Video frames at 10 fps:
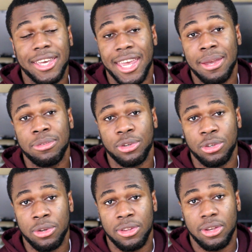games are
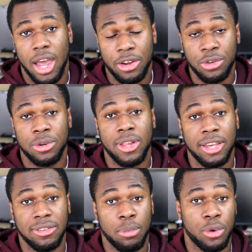
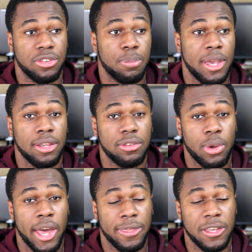utilizing more space.
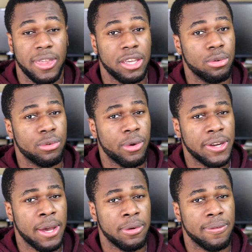So I think that you would
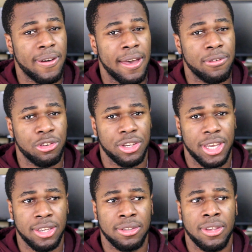run out with 500
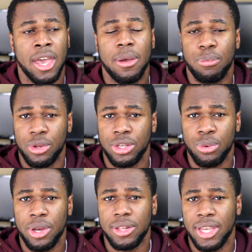gigs pretty
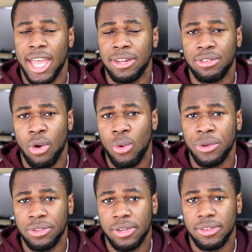quickly, and it's
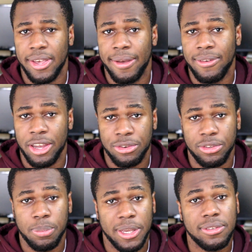always good to have extra
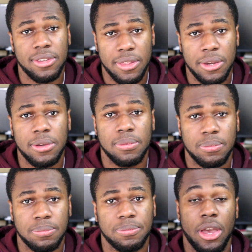space in there.
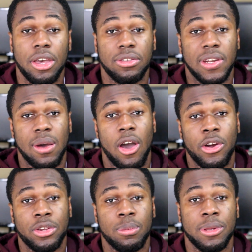So now,
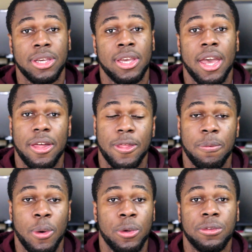arguably,
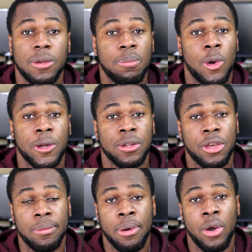the most important
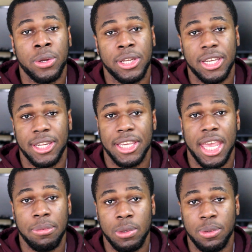component in a
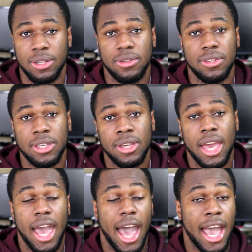gaming PC.
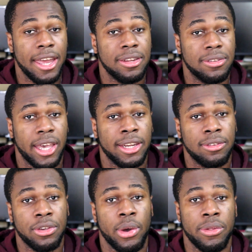I
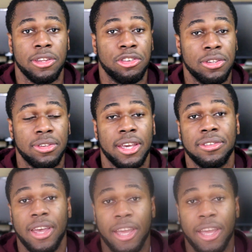decided to go with the GTX